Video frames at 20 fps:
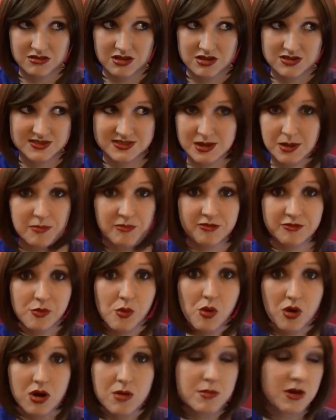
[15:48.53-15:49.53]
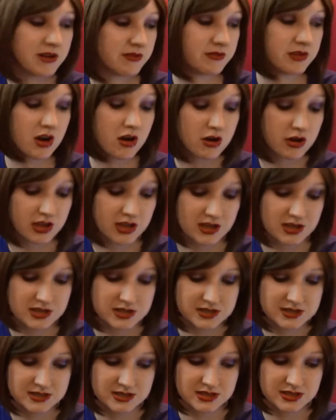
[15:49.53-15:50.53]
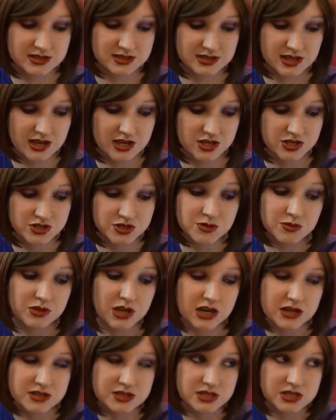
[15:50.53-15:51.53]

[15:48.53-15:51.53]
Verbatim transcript: some form of Dark Kiss since like 2000,